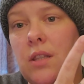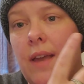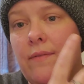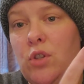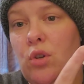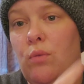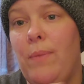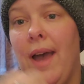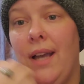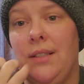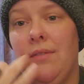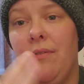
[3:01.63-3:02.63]
they have 2
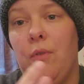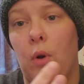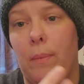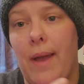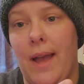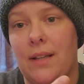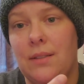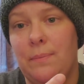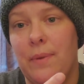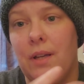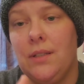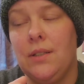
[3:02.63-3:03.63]
packs and 4 packs,
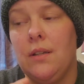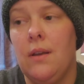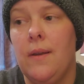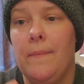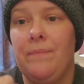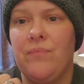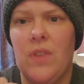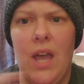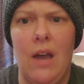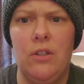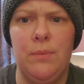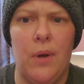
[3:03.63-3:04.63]
but
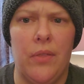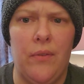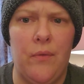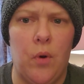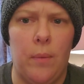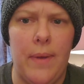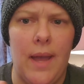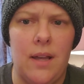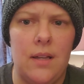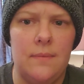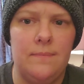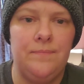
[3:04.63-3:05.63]
I always bought the
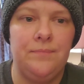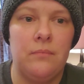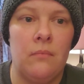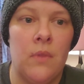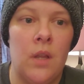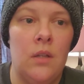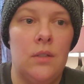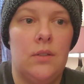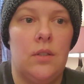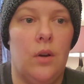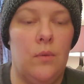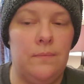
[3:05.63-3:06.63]
4-pack.
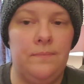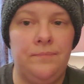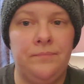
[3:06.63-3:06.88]
So,